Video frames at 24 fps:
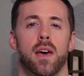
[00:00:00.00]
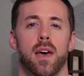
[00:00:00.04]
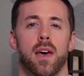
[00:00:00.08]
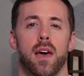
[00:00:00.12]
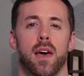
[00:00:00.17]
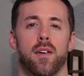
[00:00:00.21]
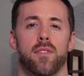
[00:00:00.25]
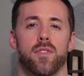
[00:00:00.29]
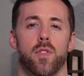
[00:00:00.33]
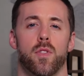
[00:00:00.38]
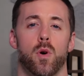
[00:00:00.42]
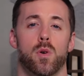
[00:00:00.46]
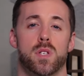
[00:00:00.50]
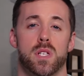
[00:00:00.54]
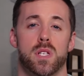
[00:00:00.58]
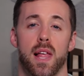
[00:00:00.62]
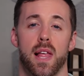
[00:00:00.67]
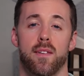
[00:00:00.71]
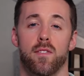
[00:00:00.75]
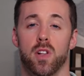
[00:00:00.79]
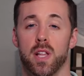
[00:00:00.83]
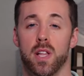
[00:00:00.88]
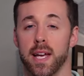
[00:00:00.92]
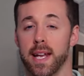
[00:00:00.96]
If those
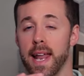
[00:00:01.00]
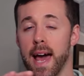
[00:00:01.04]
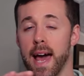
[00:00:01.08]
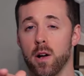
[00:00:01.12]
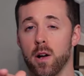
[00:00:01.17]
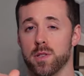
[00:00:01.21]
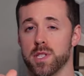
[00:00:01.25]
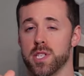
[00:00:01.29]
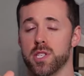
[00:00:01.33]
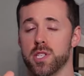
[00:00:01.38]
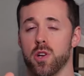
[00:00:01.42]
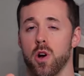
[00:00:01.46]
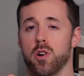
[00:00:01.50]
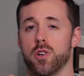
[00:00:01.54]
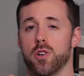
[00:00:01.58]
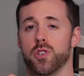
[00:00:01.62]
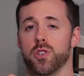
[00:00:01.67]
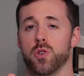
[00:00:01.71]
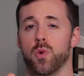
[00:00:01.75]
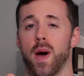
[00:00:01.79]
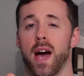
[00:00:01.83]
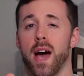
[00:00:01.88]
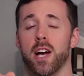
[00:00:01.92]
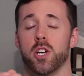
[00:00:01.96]
leveling outs start
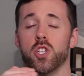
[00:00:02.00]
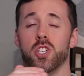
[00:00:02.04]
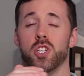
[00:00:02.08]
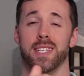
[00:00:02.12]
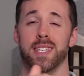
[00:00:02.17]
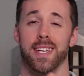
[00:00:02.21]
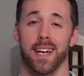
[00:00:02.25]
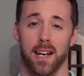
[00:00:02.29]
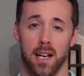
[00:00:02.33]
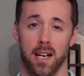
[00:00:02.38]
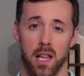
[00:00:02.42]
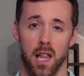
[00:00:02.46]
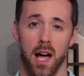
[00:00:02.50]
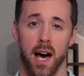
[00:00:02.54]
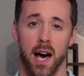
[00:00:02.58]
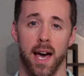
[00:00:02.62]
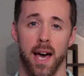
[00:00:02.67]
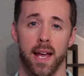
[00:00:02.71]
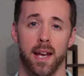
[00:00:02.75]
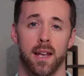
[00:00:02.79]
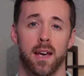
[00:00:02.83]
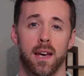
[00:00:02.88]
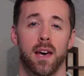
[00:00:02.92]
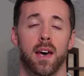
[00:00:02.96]
to actually
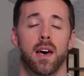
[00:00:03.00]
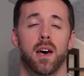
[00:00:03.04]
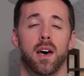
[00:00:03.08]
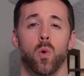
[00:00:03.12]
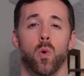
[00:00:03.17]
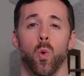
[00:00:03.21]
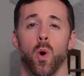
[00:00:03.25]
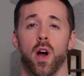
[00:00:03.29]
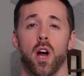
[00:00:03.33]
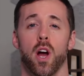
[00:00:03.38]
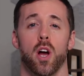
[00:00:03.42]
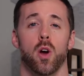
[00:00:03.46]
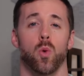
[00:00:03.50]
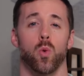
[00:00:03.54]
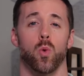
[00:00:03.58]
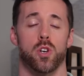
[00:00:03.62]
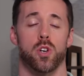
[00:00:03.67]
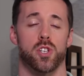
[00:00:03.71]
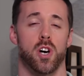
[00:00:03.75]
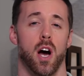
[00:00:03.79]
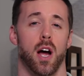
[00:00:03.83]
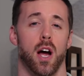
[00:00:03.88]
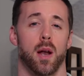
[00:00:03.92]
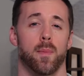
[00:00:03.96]
decline, where we're
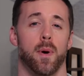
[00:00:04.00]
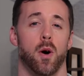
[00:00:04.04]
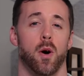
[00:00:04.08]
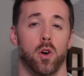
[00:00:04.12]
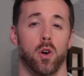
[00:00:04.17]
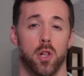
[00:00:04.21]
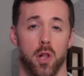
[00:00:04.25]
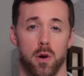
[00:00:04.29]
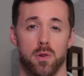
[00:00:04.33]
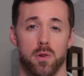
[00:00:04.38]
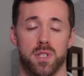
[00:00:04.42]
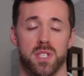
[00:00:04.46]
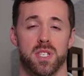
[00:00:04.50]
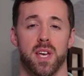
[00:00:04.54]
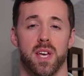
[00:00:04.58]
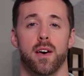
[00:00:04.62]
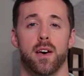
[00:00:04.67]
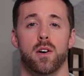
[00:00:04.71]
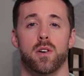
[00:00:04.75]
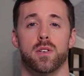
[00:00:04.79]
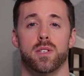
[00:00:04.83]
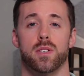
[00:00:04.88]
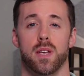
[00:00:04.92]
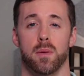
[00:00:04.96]
talking about closed
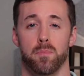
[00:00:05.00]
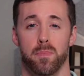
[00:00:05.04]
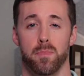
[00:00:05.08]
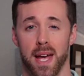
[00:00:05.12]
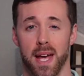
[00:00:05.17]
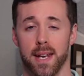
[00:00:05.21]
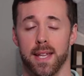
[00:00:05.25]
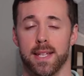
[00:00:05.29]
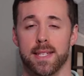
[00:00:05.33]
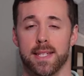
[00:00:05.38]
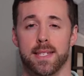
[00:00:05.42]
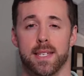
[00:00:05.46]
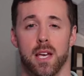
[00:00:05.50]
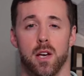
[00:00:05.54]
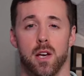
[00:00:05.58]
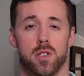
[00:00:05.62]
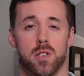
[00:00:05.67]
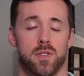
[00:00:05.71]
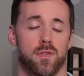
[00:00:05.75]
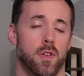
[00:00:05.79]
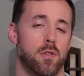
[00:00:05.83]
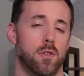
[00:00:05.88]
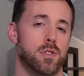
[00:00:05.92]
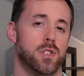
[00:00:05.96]
sales and pending
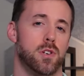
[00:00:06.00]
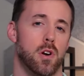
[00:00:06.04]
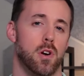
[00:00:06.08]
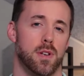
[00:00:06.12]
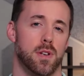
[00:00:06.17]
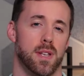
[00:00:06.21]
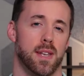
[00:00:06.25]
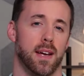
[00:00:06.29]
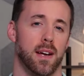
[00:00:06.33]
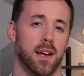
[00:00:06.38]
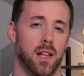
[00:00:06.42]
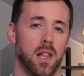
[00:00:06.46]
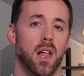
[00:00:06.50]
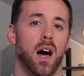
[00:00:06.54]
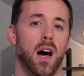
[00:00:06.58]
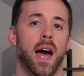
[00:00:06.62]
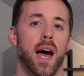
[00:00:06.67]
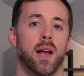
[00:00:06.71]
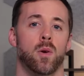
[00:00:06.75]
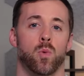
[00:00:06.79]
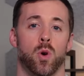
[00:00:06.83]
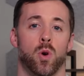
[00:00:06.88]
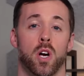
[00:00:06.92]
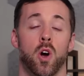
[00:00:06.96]
sales, if those start to
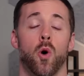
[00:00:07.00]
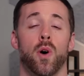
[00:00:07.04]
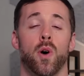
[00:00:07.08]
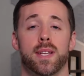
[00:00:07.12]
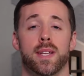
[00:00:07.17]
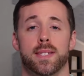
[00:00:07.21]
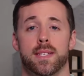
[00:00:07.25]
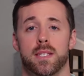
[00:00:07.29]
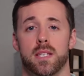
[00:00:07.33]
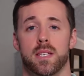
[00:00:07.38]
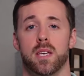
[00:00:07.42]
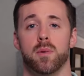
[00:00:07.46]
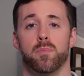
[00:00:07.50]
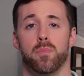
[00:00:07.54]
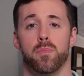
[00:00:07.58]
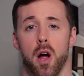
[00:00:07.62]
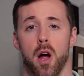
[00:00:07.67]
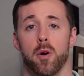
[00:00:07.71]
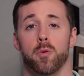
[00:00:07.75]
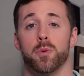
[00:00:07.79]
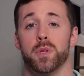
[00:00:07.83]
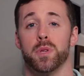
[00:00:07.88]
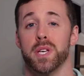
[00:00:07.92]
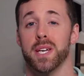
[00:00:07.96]
decline, we're going to see
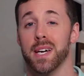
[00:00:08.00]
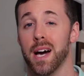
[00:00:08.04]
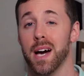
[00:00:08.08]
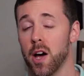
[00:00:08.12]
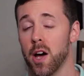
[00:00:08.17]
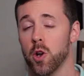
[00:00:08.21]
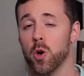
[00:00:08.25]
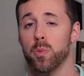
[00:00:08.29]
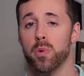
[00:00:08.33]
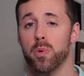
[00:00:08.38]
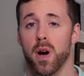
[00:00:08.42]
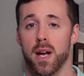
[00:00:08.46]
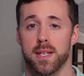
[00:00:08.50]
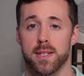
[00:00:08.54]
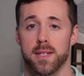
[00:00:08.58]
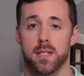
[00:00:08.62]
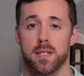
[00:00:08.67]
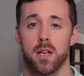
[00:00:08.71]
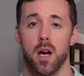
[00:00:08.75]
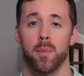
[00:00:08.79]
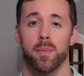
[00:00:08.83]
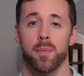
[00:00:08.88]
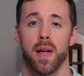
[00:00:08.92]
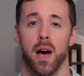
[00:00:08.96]
probably condo prices
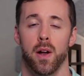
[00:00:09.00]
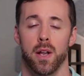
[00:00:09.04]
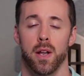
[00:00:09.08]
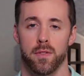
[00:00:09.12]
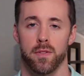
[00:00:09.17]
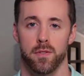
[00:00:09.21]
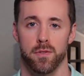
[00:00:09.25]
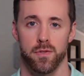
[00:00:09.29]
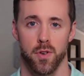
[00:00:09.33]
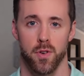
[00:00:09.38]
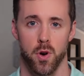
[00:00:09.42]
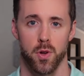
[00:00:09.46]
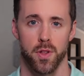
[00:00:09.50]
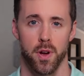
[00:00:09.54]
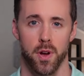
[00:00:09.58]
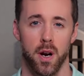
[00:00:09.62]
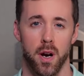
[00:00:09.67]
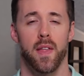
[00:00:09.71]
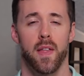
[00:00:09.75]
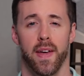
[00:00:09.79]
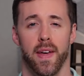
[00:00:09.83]
come down even further.